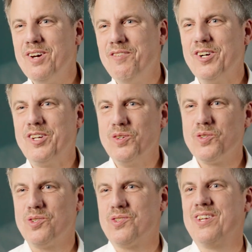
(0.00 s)
of our
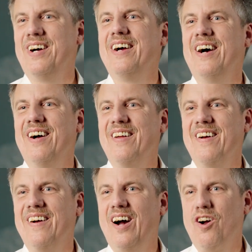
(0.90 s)
users
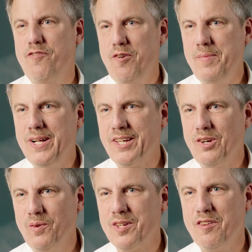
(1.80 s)
are familiar
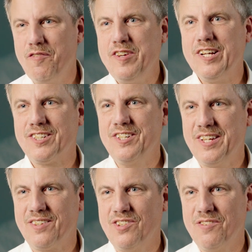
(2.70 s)
with the
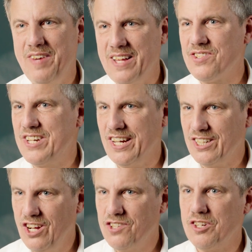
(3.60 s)
FieldConnect's advanced
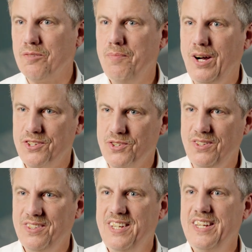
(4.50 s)
diagnostic
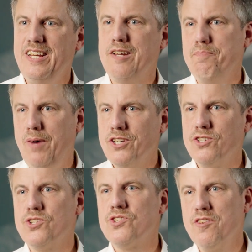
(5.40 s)
module. It
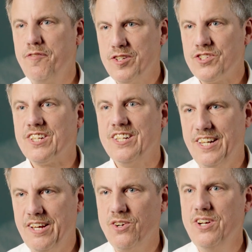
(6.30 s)
monitors the physical
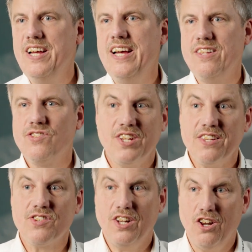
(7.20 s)
layer and
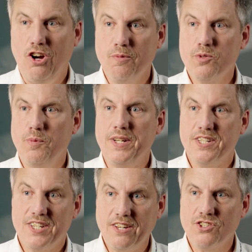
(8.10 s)
sends alarms when
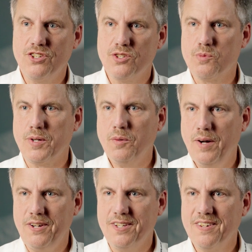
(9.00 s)
attention is
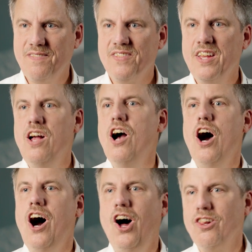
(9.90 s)
required.
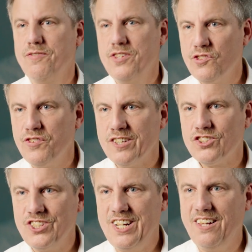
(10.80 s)
All of this
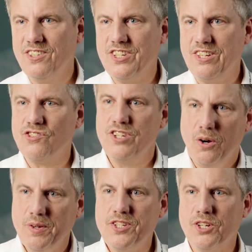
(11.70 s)
functionality is
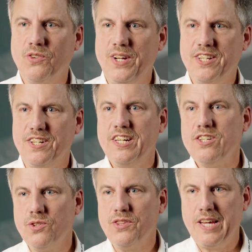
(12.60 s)
now integrated
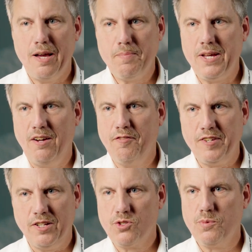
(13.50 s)
into the APL
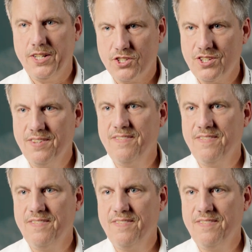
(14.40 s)
field switch.